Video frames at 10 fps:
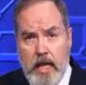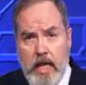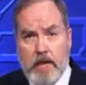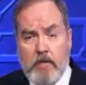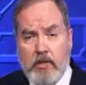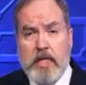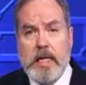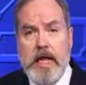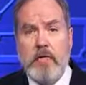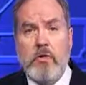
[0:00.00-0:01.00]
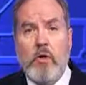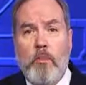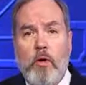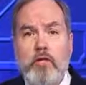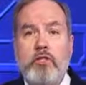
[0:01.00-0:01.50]
and multinational
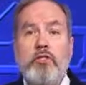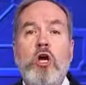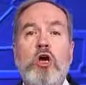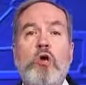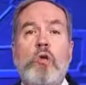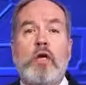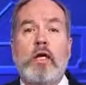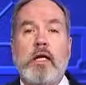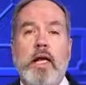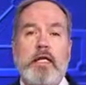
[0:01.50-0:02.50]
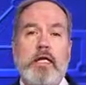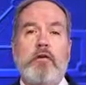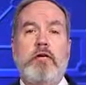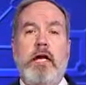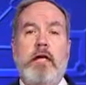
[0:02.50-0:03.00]
corporations who are collecting
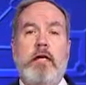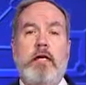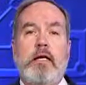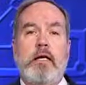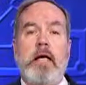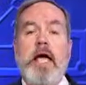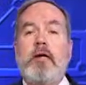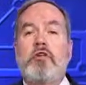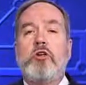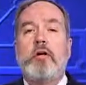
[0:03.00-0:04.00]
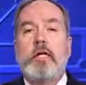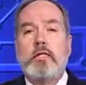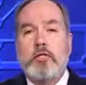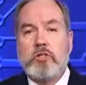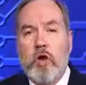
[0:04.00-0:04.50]
your data and turning
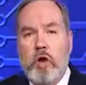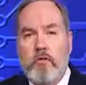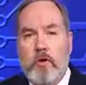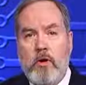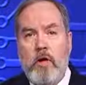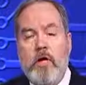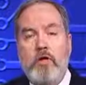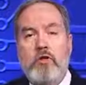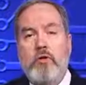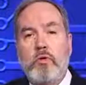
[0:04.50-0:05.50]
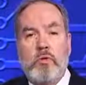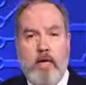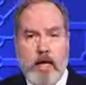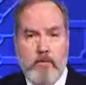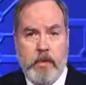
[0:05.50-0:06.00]
this over to the
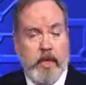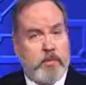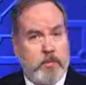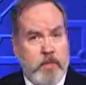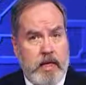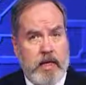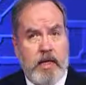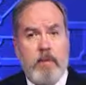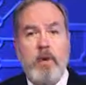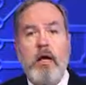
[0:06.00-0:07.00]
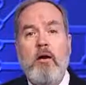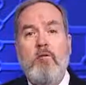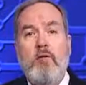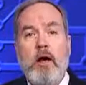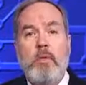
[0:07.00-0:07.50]
government. It's to protect them
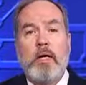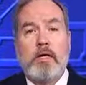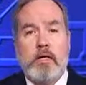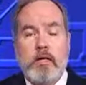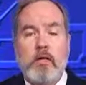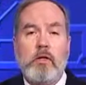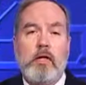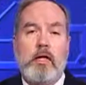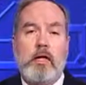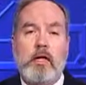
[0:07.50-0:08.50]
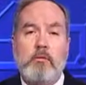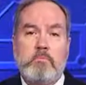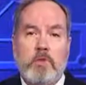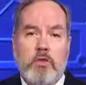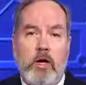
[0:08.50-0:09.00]
from legal uh,
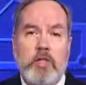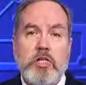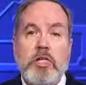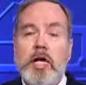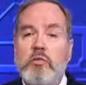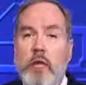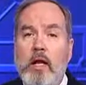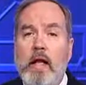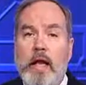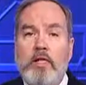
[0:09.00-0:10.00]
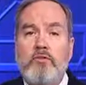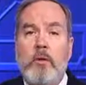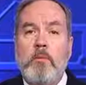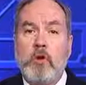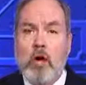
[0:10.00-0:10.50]
charges as well as
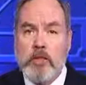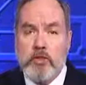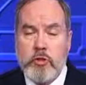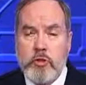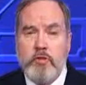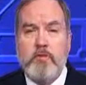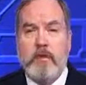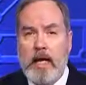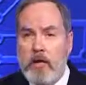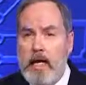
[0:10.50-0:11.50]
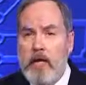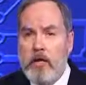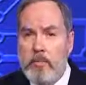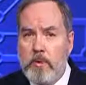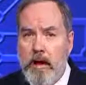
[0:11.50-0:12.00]
from lawsuits for violating
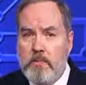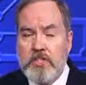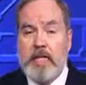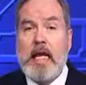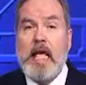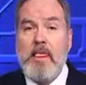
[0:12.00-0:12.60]
your privacy.